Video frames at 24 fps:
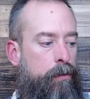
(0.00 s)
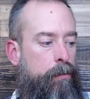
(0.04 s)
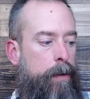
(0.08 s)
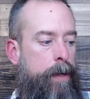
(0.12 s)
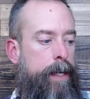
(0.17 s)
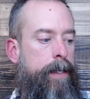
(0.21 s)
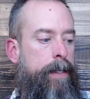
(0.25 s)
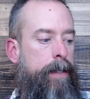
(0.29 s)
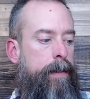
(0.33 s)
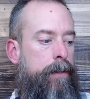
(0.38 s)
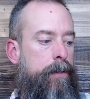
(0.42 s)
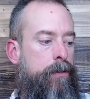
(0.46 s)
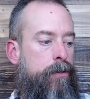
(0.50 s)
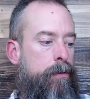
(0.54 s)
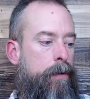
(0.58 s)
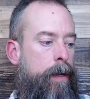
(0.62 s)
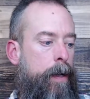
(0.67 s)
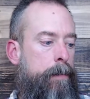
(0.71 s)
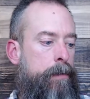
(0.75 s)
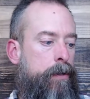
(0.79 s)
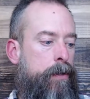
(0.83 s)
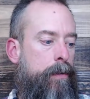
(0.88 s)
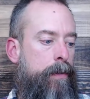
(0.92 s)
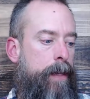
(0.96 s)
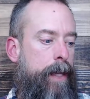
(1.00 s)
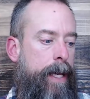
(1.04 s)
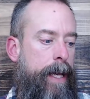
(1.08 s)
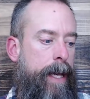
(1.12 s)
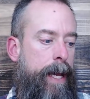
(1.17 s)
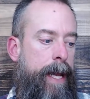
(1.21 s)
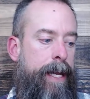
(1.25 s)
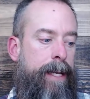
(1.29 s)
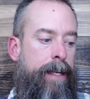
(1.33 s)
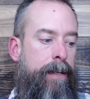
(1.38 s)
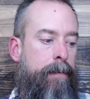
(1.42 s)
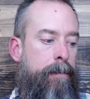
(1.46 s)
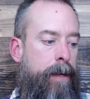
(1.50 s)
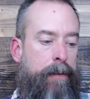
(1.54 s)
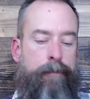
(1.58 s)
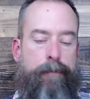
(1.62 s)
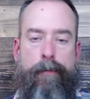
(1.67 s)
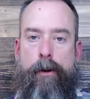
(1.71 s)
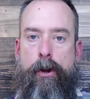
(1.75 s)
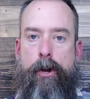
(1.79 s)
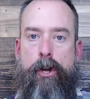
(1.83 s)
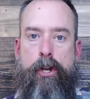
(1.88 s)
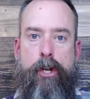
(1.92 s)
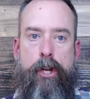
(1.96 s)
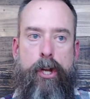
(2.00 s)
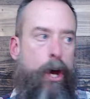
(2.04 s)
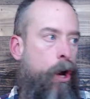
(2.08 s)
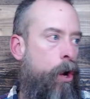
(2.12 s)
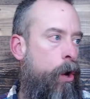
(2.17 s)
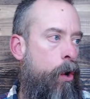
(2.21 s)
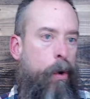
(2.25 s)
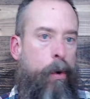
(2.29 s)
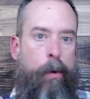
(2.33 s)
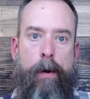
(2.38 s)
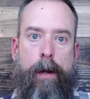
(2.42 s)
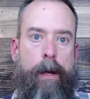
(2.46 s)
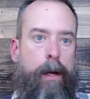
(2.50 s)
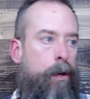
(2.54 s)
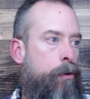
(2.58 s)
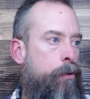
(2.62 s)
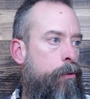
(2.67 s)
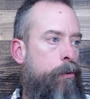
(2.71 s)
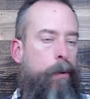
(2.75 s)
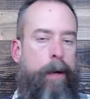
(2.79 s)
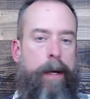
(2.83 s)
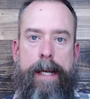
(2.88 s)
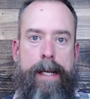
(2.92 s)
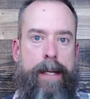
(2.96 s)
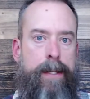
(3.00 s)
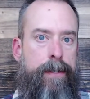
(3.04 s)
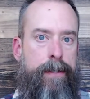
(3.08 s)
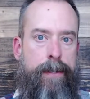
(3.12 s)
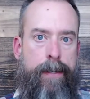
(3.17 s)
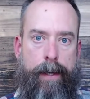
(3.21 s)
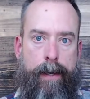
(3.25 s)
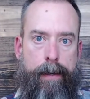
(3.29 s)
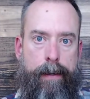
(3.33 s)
in the Scripture, they hated me for no reason.